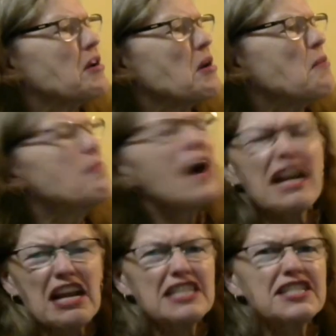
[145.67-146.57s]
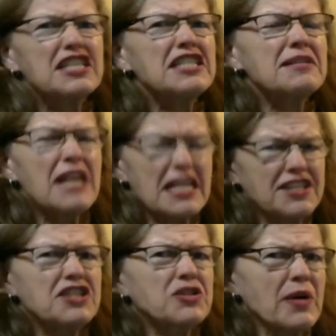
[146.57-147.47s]
"My nest
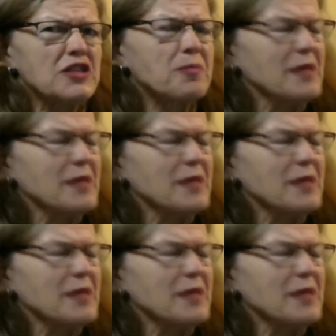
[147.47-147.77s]
is going to be